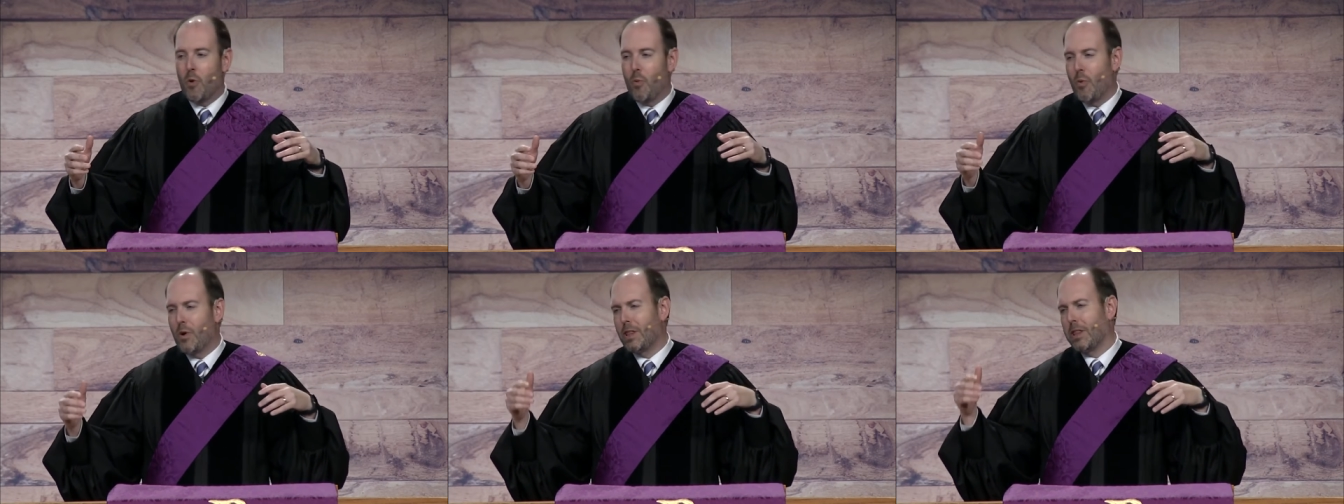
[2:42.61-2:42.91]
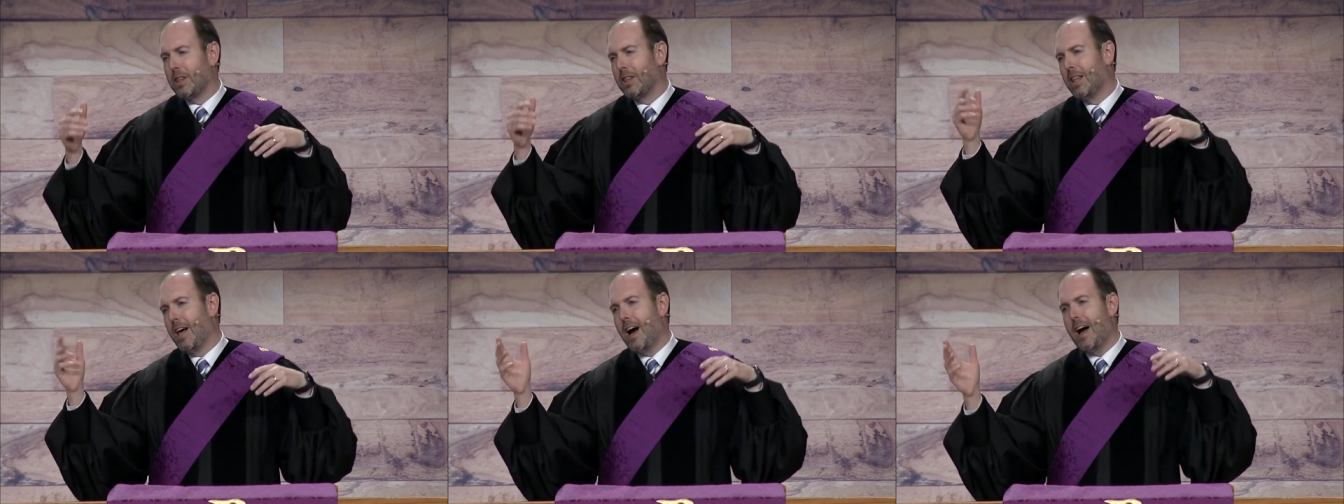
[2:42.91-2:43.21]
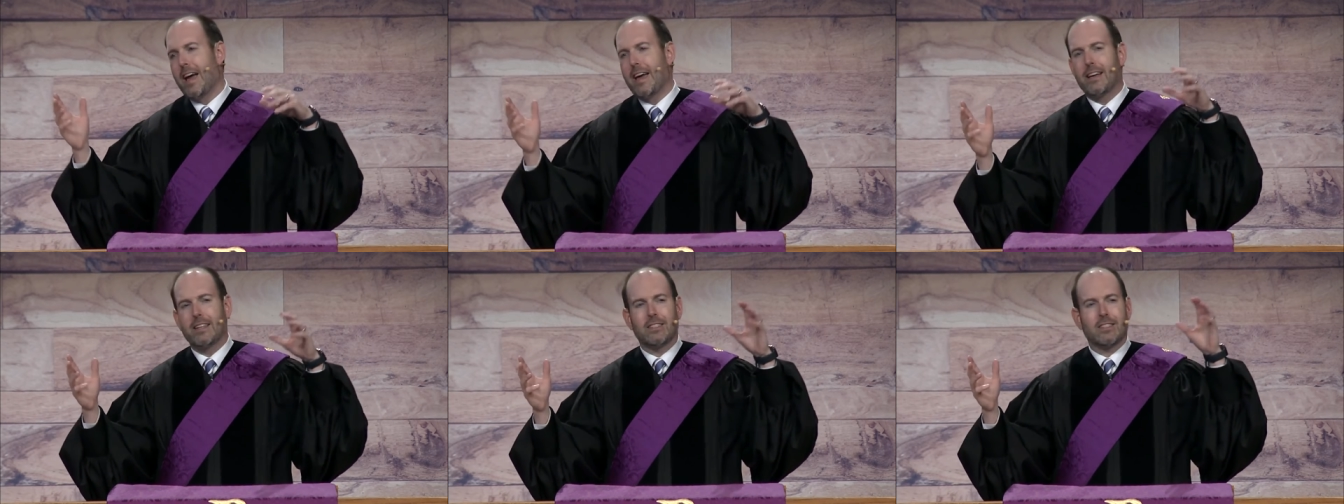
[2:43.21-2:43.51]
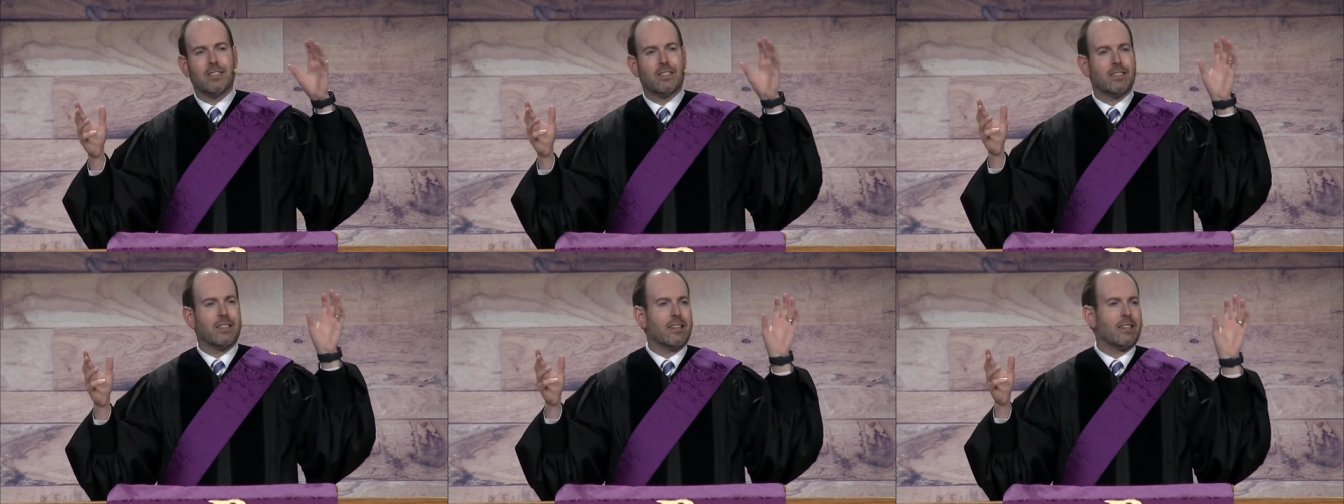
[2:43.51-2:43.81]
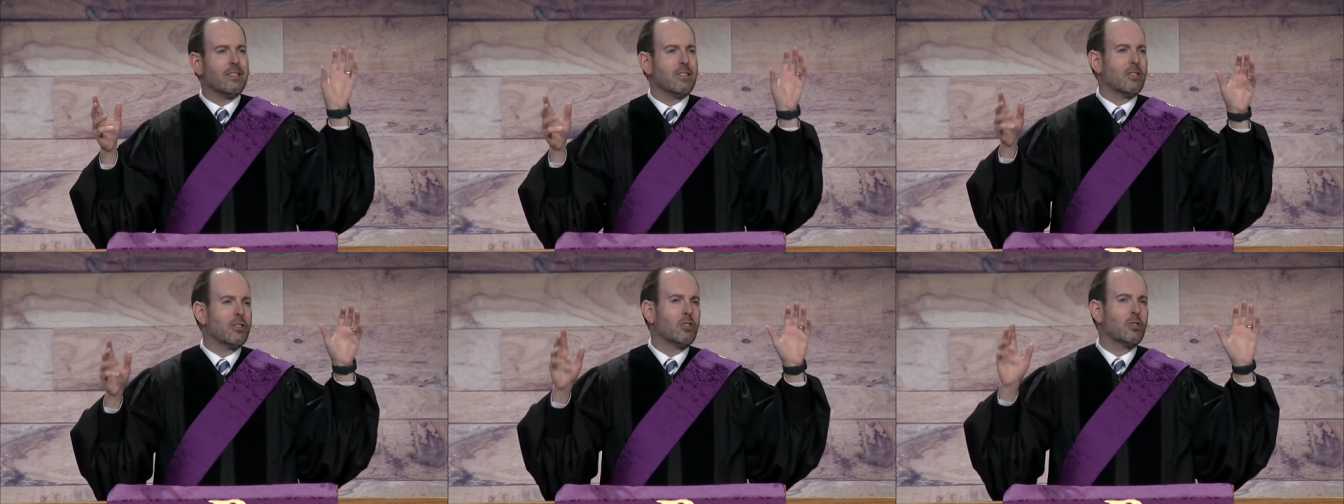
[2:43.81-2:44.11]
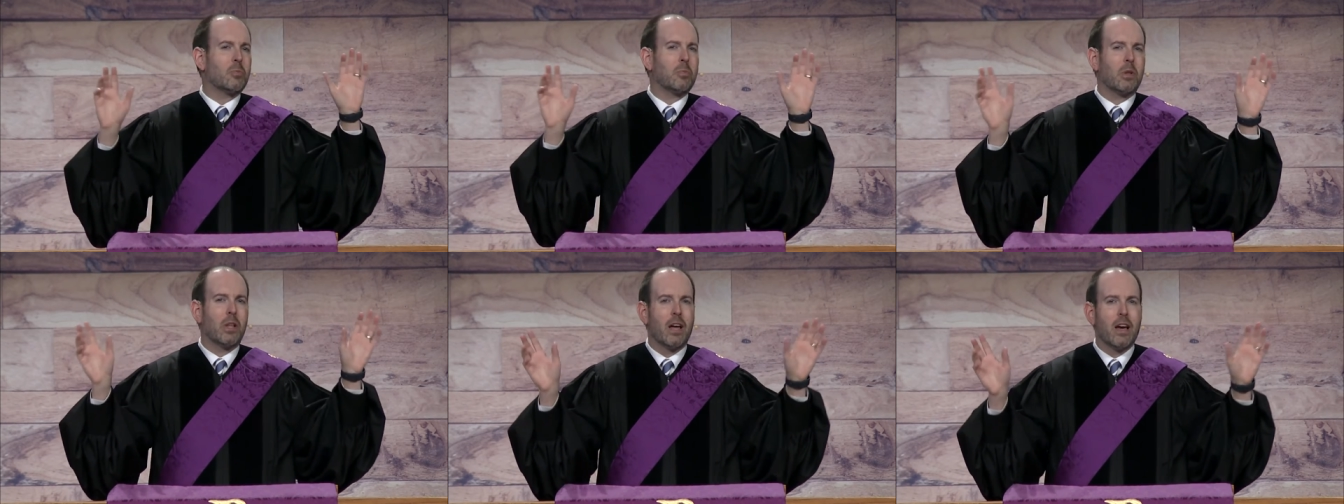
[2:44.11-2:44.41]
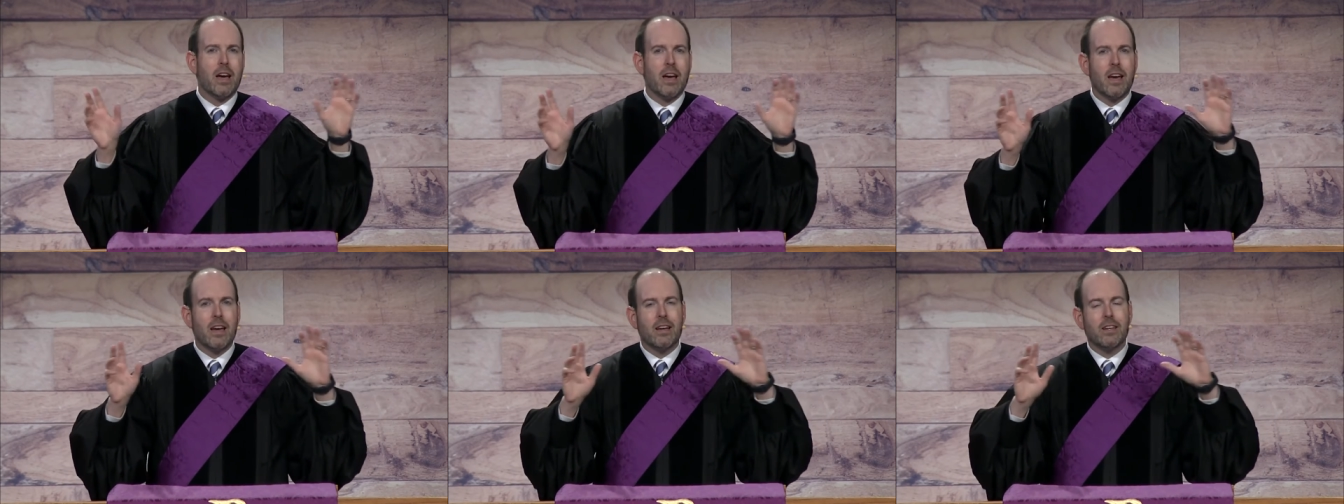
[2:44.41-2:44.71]
with lights and
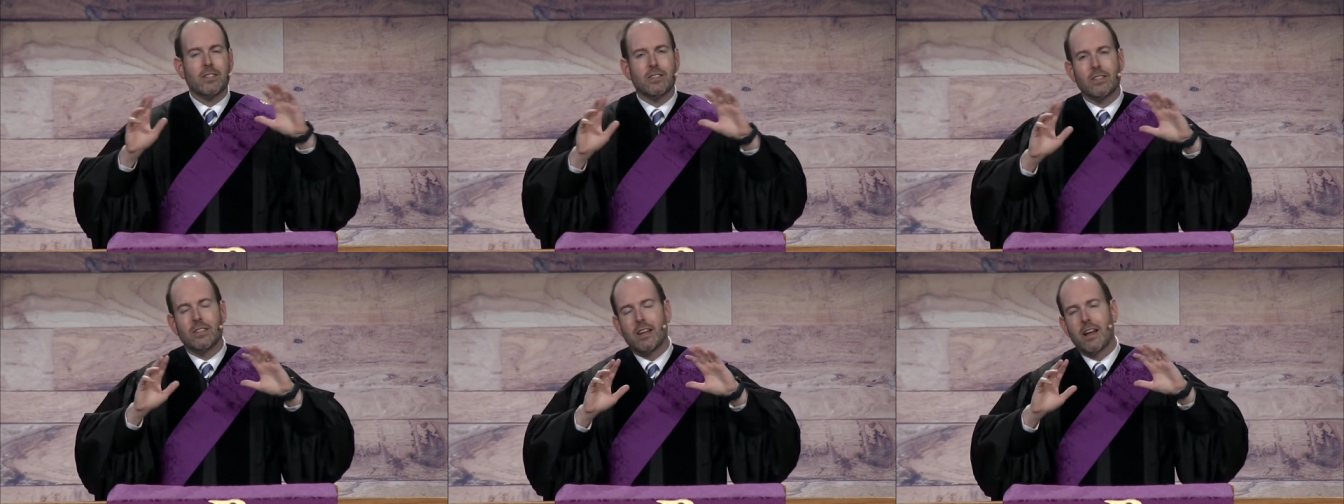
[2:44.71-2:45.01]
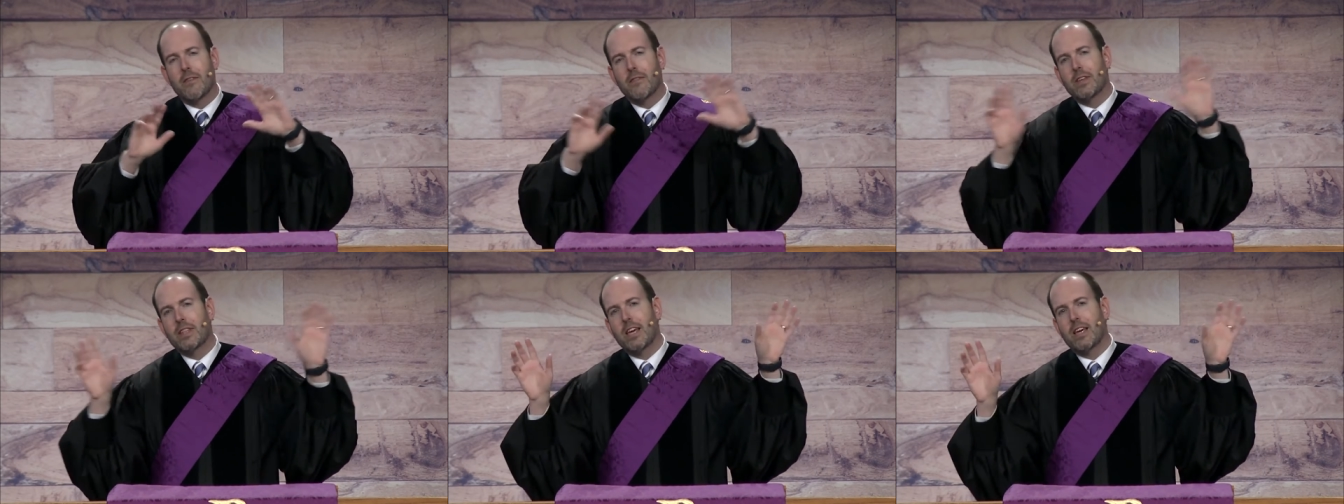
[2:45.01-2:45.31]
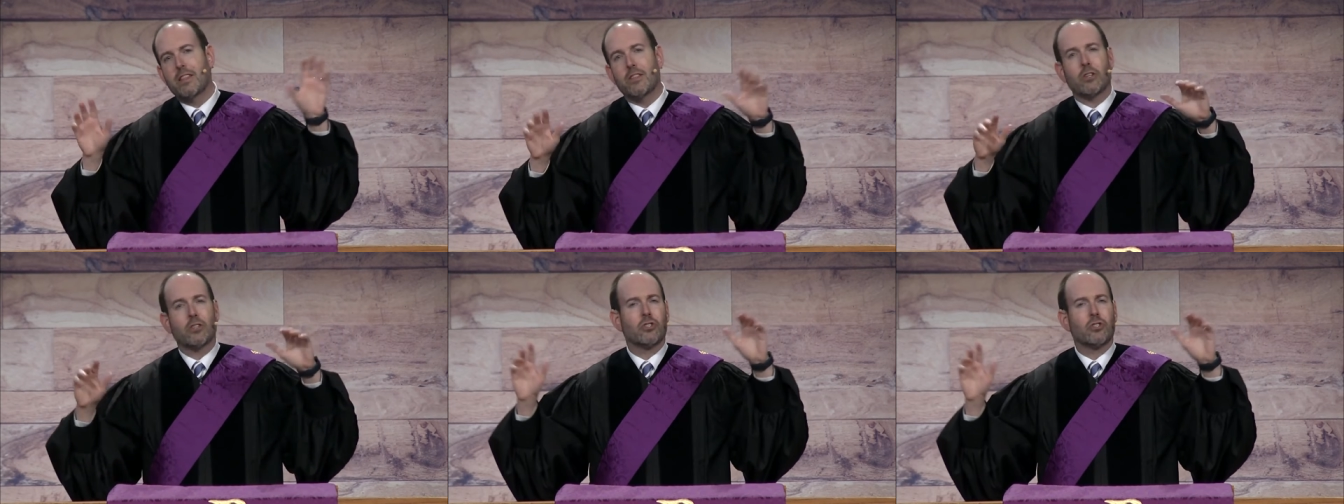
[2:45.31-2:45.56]
displays and everything,